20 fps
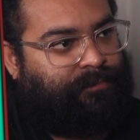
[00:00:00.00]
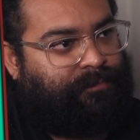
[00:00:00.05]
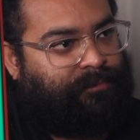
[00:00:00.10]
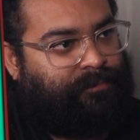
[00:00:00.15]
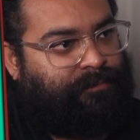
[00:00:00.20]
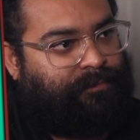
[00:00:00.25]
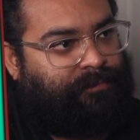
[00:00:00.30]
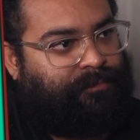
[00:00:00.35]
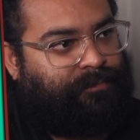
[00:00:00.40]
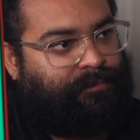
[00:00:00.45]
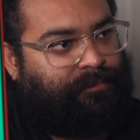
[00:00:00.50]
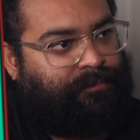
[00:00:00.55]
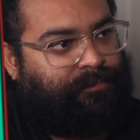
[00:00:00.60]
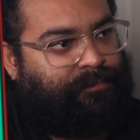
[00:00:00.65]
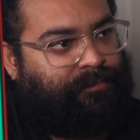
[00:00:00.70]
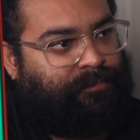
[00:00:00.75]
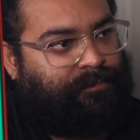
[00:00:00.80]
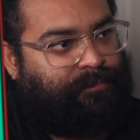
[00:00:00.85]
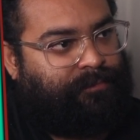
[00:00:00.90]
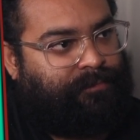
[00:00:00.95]

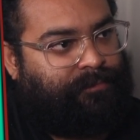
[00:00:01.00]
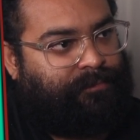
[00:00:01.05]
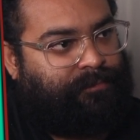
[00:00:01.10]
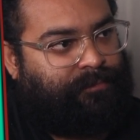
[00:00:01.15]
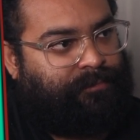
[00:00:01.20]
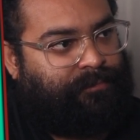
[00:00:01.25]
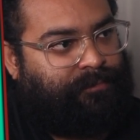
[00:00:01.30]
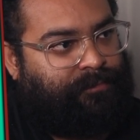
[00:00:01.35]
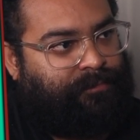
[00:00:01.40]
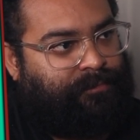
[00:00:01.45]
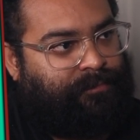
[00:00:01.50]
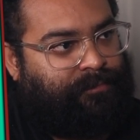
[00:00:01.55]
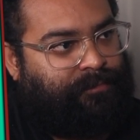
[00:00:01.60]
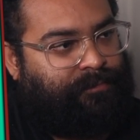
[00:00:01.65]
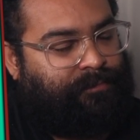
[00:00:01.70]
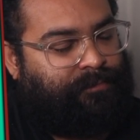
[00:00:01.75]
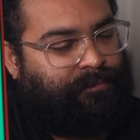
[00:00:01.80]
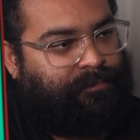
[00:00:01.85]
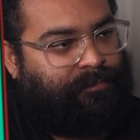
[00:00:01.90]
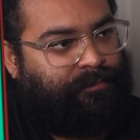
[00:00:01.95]

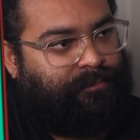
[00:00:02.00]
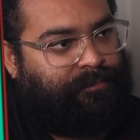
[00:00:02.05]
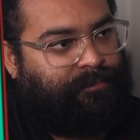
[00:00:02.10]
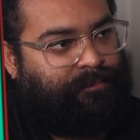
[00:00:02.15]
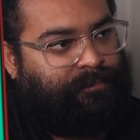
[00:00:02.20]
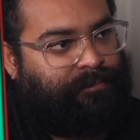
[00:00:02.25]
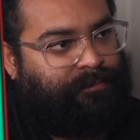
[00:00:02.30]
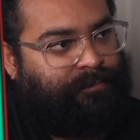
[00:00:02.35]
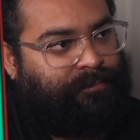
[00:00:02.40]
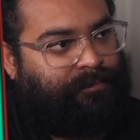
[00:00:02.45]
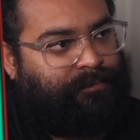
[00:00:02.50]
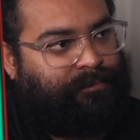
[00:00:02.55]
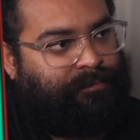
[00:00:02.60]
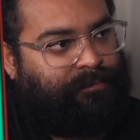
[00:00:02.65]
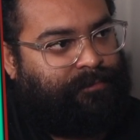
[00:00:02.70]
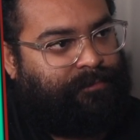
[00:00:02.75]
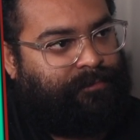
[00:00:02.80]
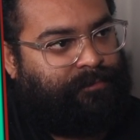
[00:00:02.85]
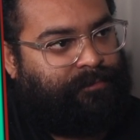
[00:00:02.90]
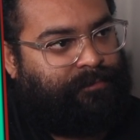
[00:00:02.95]

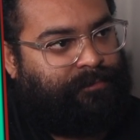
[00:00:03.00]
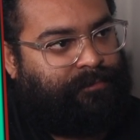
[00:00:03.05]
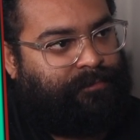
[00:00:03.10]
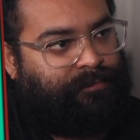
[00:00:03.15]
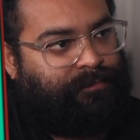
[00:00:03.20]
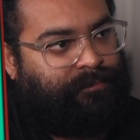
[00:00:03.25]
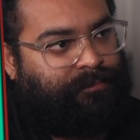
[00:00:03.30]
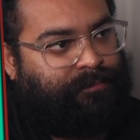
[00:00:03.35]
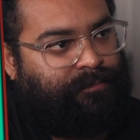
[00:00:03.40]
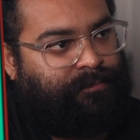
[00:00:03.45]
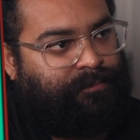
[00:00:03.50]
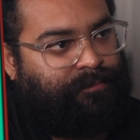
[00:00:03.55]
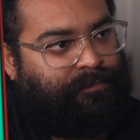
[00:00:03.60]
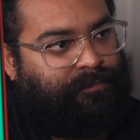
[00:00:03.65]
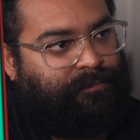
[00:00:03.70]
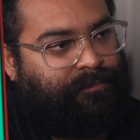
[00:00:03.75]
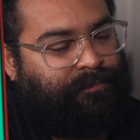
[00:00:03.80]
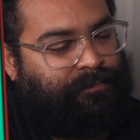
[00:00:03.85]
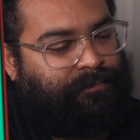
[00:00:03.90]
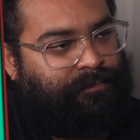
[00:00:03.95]

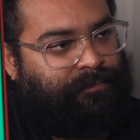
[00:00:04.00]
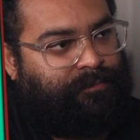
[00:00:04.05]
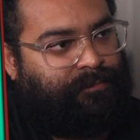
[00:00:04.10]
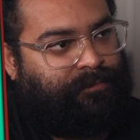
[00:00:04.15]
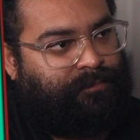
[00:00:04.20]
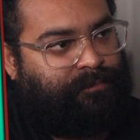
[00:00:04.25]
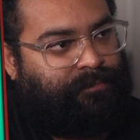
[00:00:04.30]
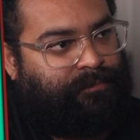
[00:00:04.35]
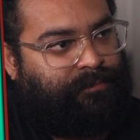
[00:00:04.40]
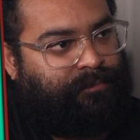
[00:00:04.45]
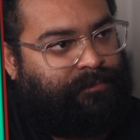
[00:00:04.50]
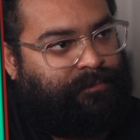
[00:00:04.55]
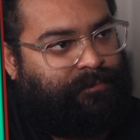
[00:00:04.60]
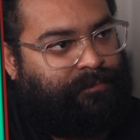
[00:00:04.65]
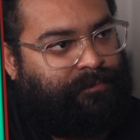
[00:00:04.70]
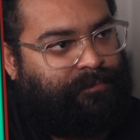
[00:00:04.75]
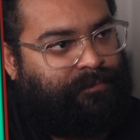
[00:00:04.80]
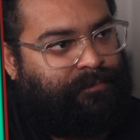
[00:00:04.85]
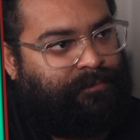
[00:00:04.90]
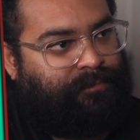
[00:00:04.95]

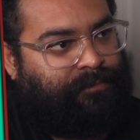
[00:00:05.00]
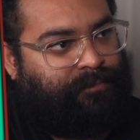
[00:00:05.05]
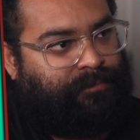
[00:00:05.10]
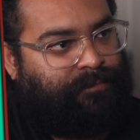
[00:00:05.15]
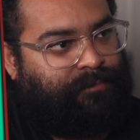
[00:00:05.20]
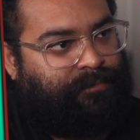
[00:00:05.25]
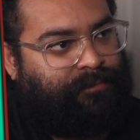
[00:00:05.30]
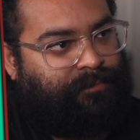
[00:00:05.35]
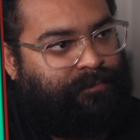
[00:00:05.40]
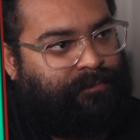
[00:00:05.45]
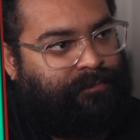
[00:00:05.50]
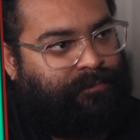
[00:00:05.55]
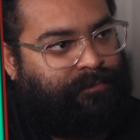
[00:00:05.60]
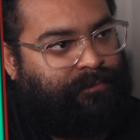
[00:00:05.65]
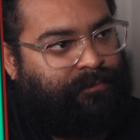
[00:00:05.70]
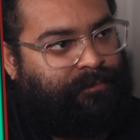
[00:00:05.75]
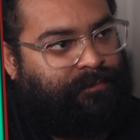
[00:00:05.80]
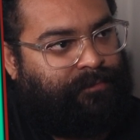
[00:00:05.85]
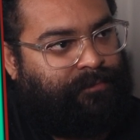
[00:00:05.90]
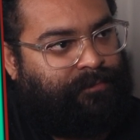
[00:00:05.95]

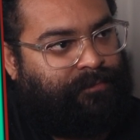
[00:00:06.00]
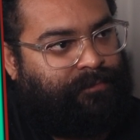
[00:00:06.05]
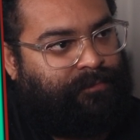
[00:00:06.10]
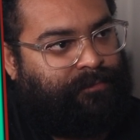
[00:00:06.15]
This person isn't speaking.